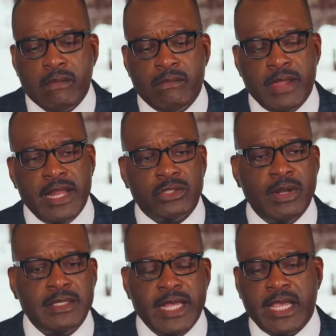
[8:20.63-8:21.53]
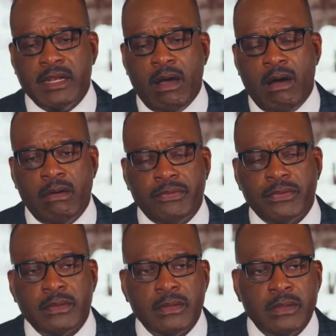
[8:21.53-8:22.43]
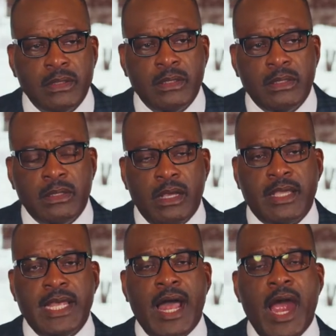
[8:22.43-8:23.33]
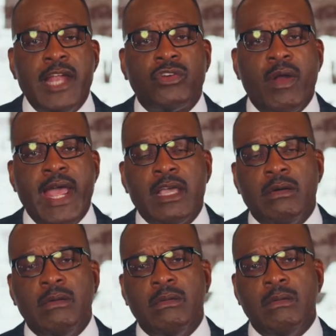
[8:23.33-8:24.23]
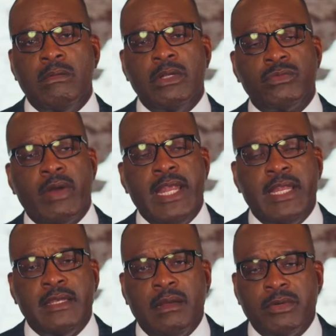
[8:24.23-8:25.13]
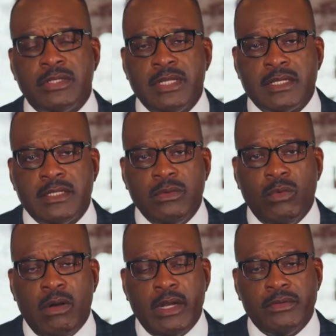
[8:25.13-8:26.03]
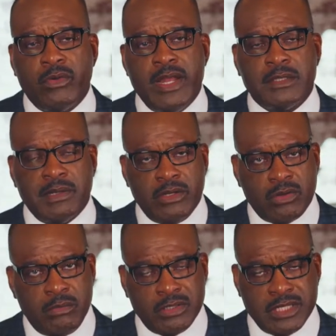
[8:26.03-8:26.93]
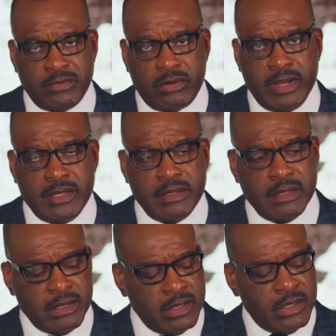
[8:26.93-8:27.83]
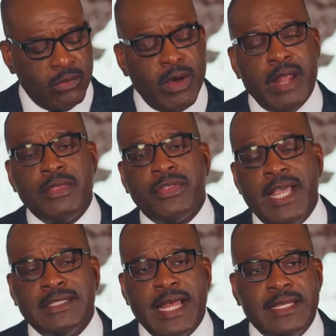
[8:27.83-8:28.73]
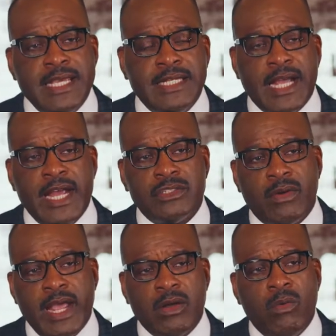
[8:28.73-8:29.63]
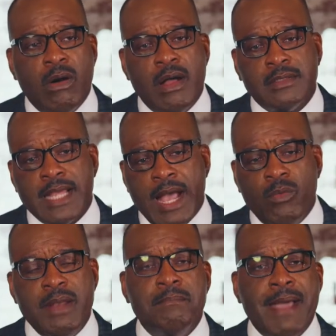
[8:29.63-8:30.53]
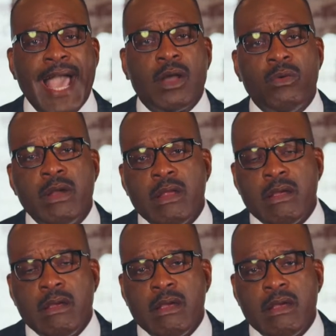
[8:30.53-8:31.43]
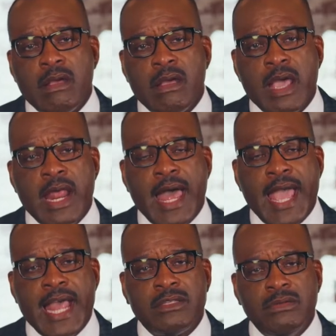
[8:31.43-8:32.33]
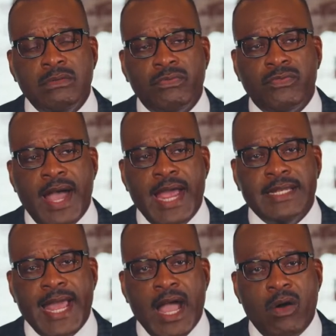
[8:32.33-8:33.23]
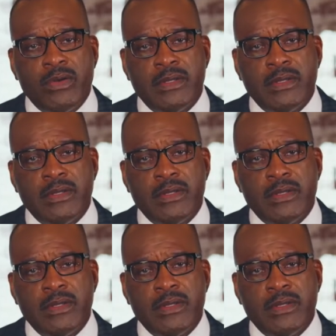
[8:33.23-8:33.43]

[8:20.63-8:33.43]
that has really taken off. Again, Iron Triangle was rated number 61 of the greatest political books ever written. One of the things I did in Iron Triangle was I went backward and I had to find out